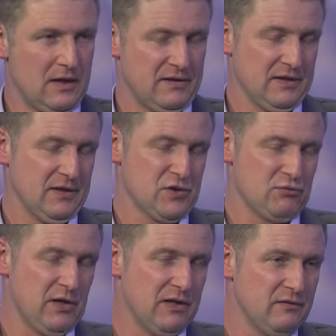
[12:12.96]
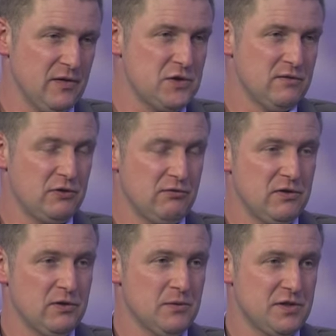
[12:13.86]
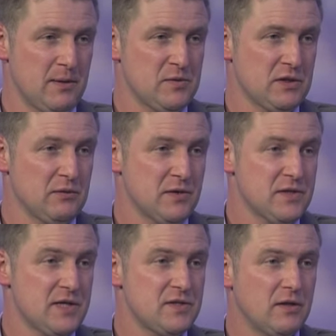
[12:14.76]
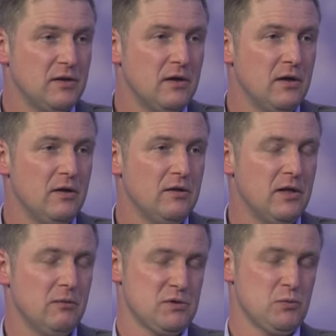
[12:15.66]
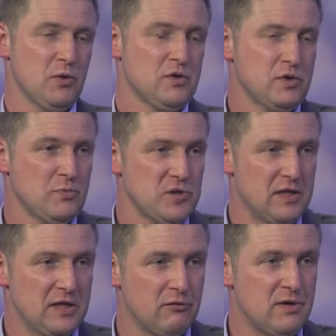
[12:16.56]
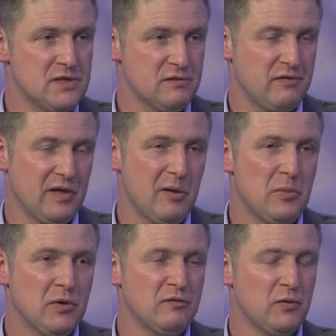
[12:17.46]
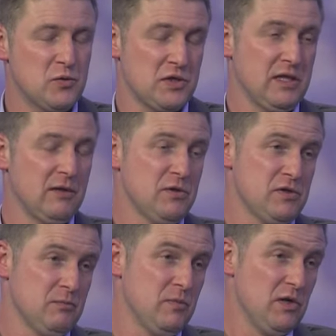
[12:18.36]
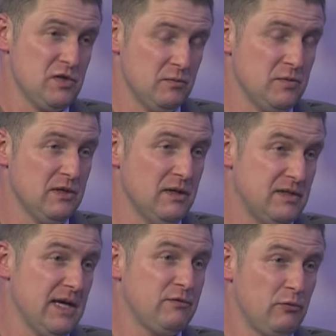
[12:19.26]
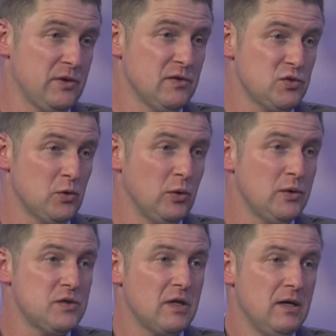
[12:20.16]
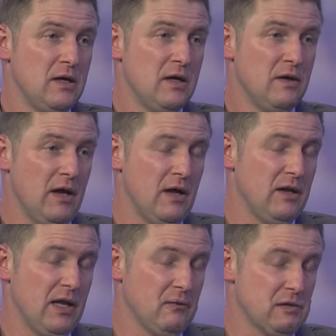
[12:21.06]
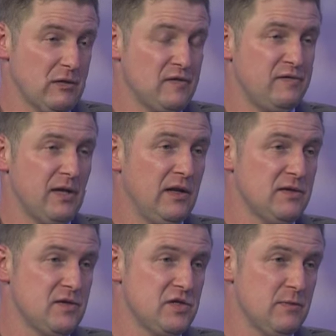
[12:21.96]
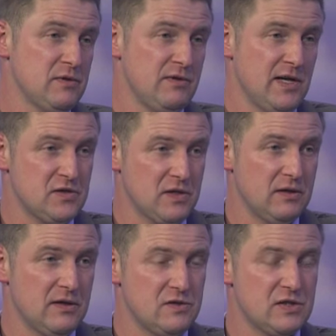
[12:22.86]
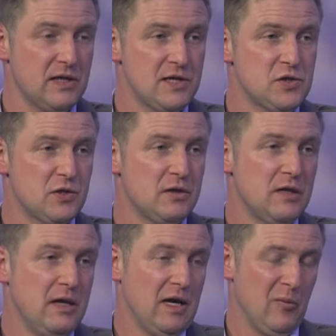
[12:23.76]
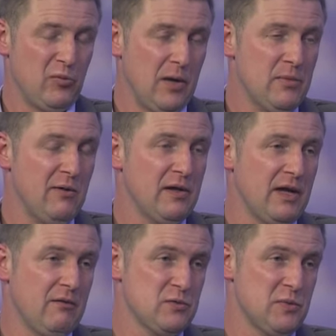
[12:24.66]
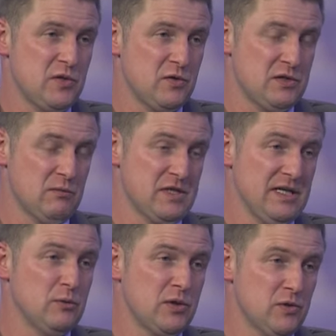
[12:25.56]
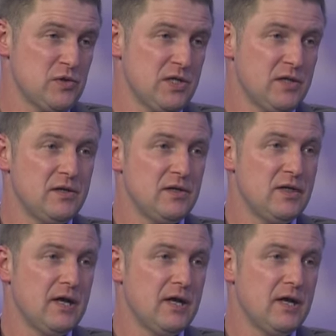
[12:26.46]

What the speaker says: I think the Australian version of the Green Deal was an absolute disaster, and there was one or two particular reasons for that, but unfortunately there were some deaths from the installers, and there was lots of failures in terms of the installation, and primarily that was because it was ill-considered,